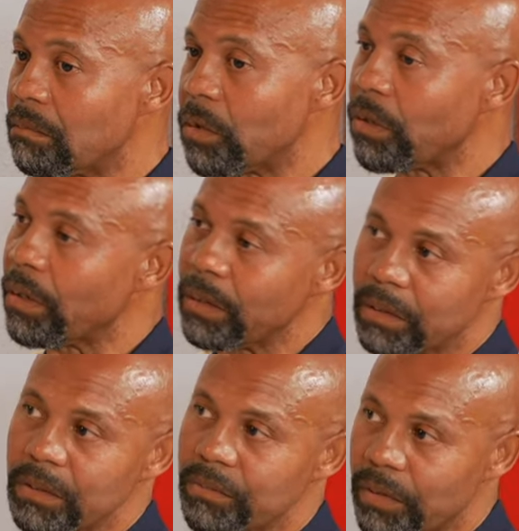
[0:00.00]

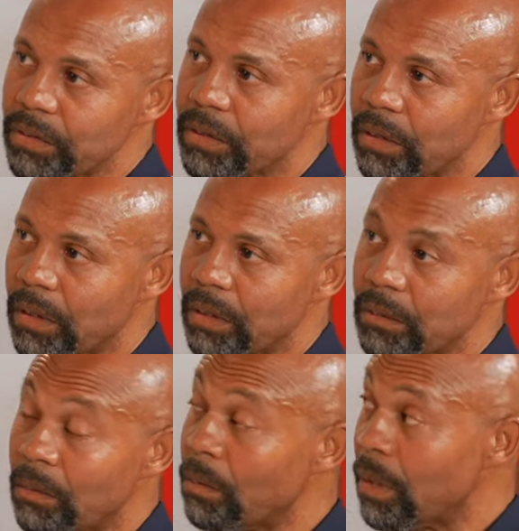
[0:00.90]
regarding as far as the
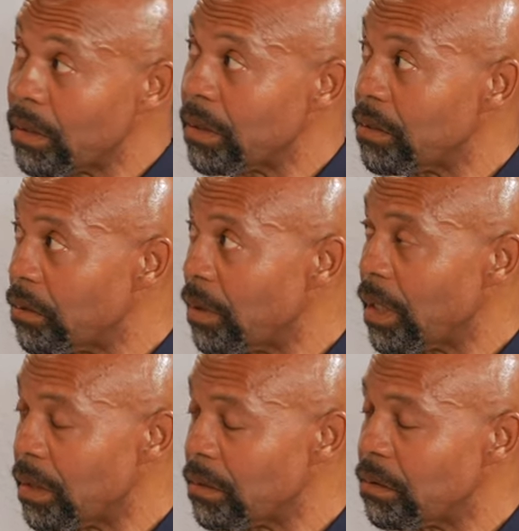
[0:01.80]
art and what I do, what
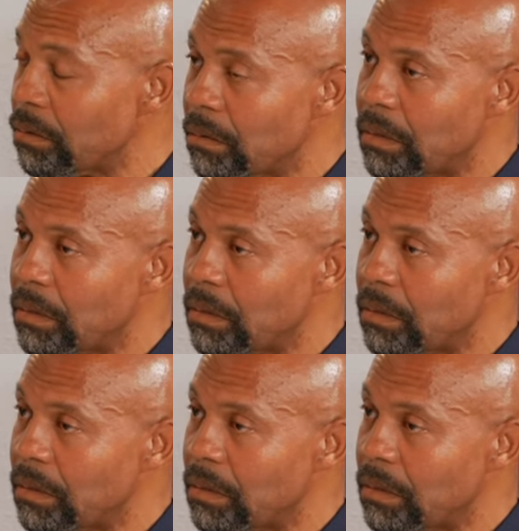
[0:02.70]
I do.